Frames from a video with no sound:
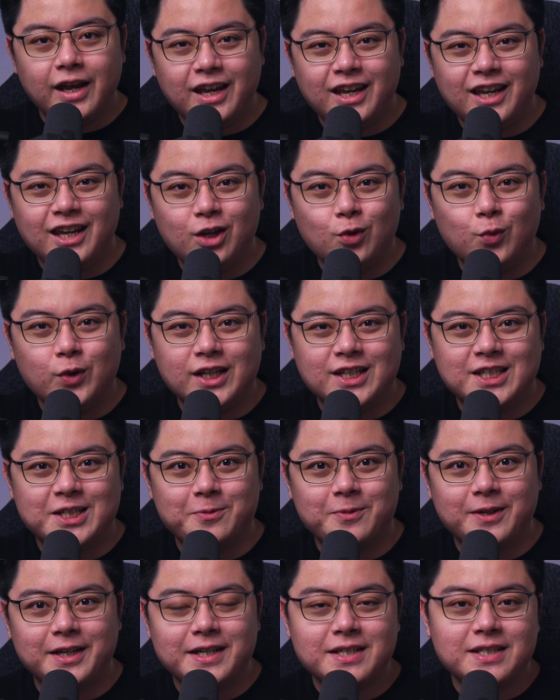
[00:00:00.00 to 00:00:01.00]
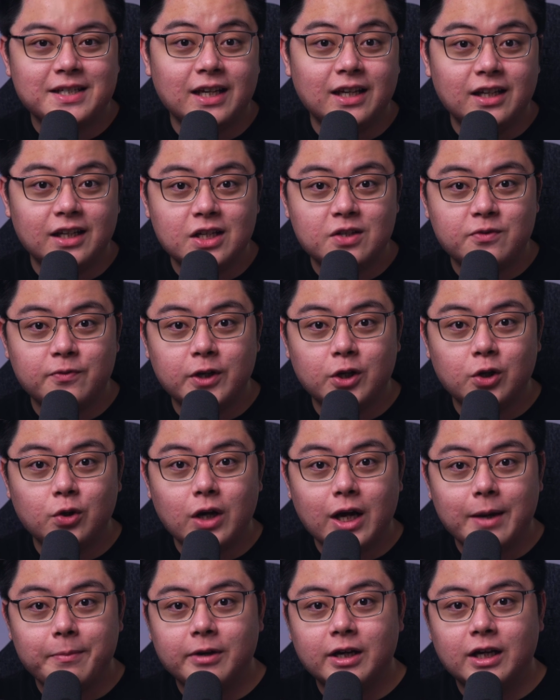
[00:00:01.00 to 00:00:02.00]
Hey, what is up guys? In this video,
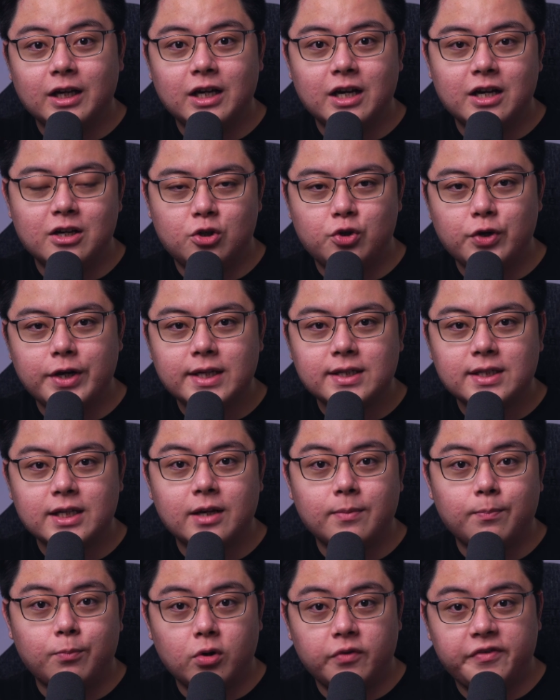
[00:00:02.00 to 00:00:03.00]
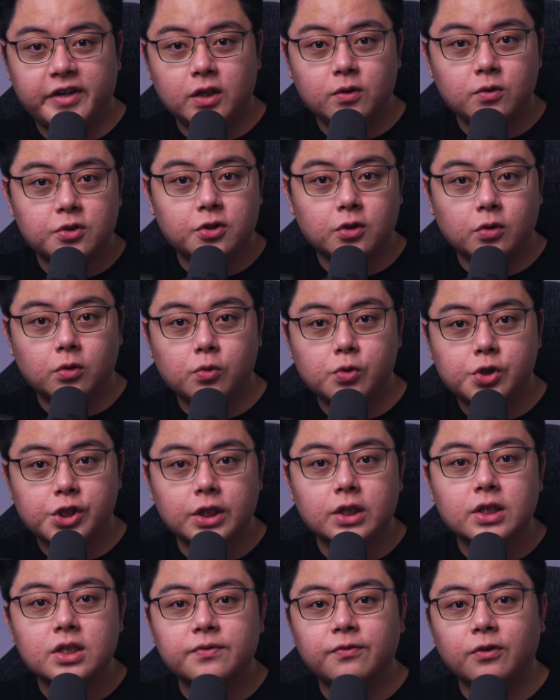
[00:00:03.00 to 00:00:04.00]
I'm gonna address and provide you
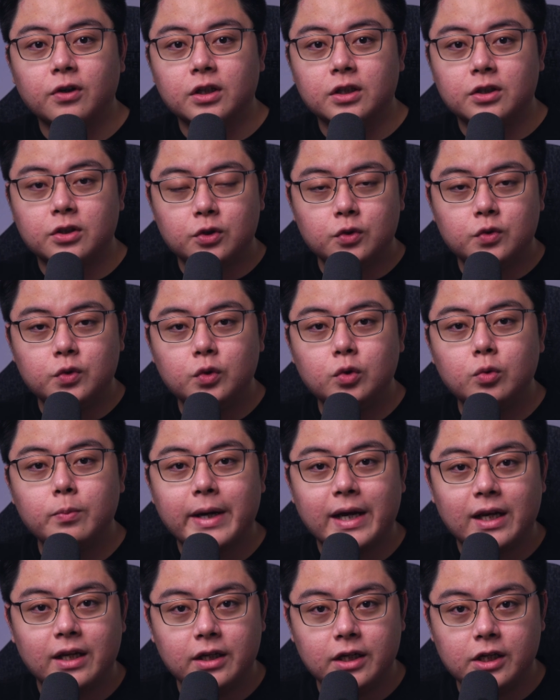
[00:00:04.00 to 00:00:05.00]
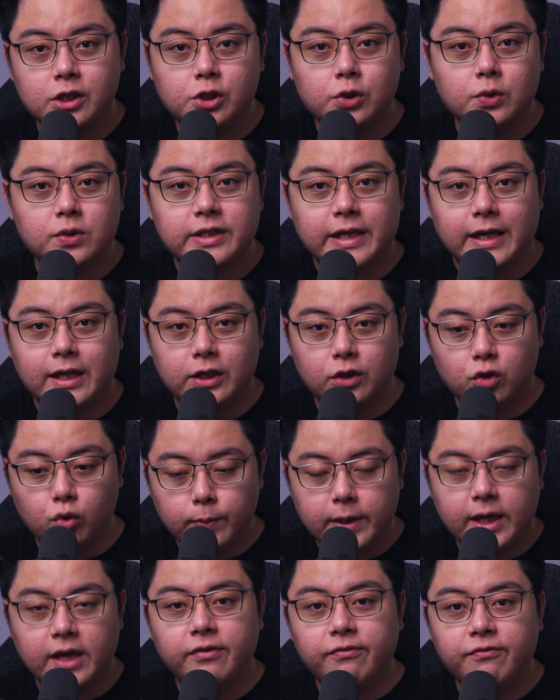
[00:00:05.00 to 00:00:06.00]
solutions for the two minor issues that you
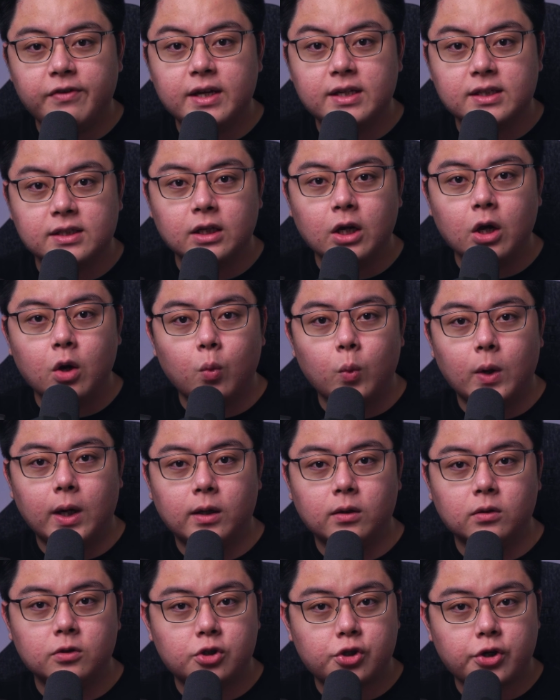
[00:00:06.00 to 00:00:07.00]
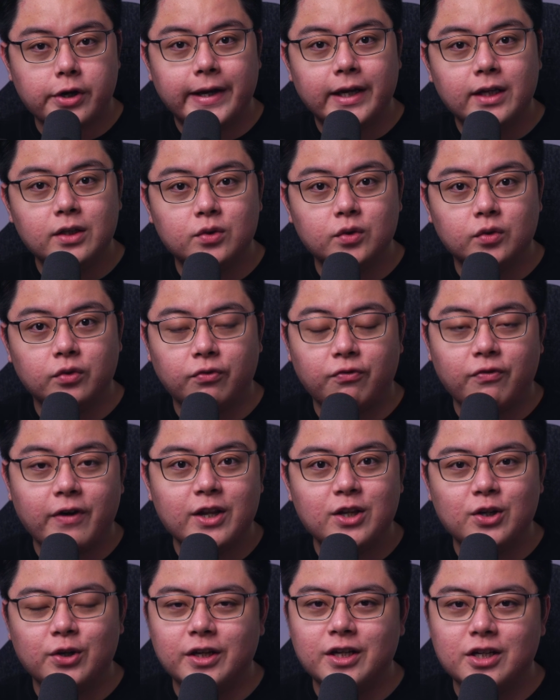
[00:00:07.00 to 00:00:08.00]
may have faced while trying to
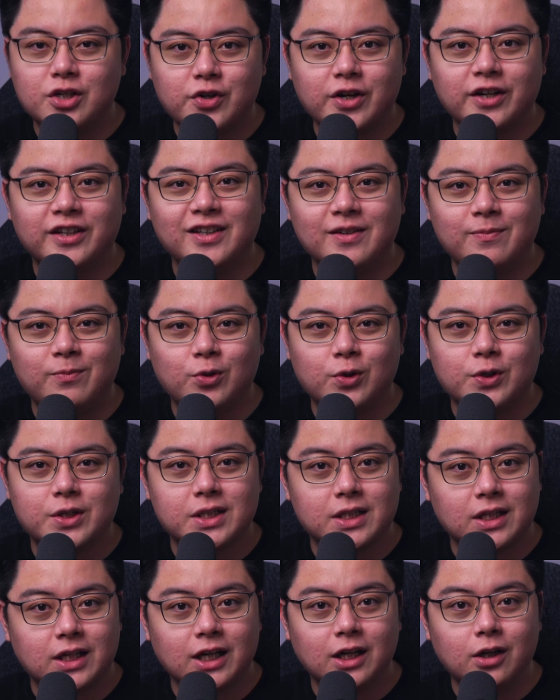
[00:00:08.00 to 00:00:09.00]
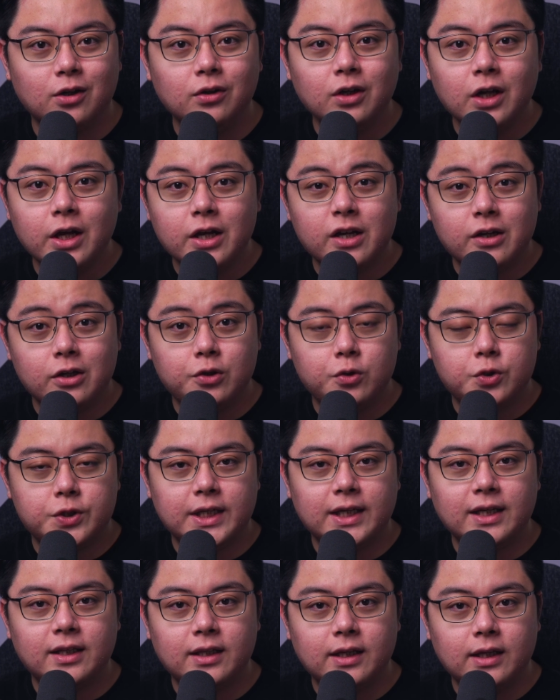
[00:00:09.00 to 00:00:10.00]
fund your Interactive Brokers account
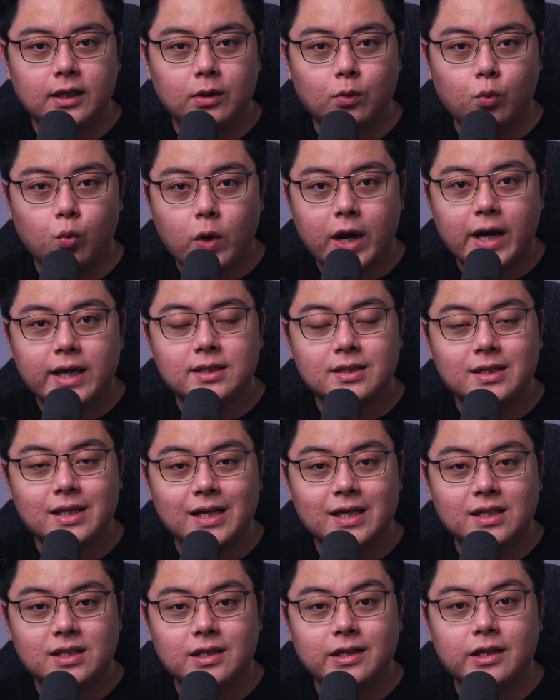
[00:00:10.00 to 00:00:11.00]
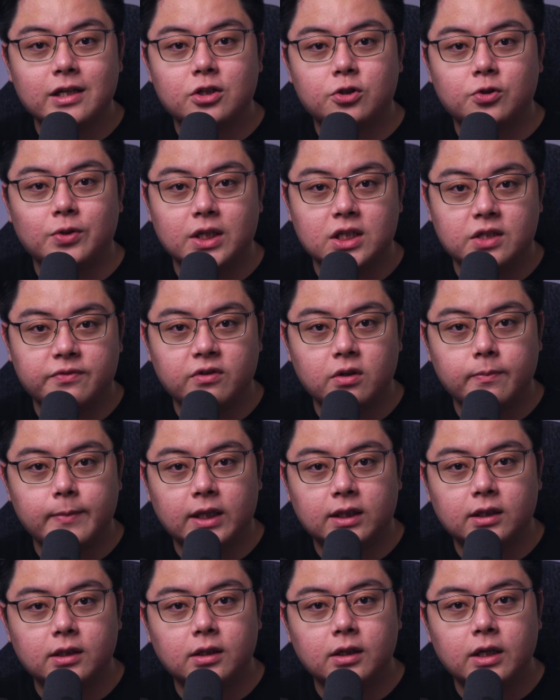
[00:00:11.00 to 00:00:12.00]
using the Wise ACH transfer
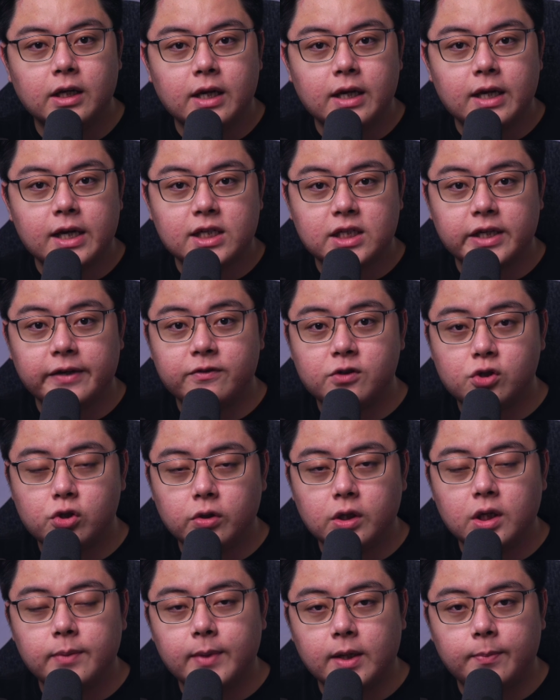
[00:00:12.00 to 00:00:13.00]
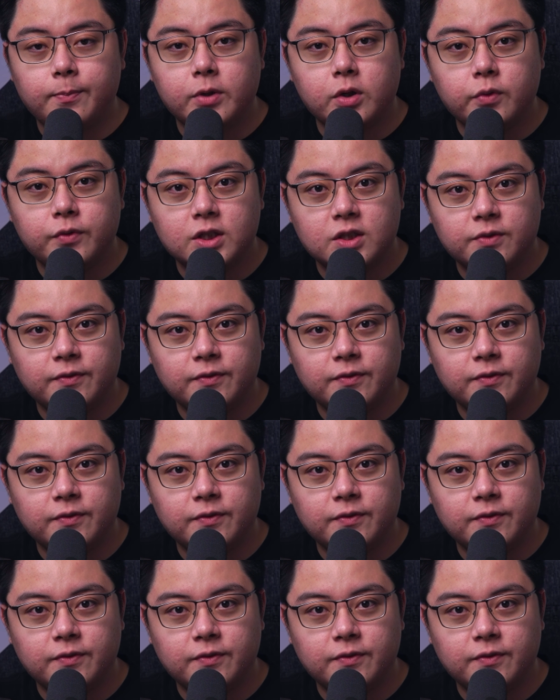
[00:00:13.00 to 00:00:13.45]
method as I've shown in my previous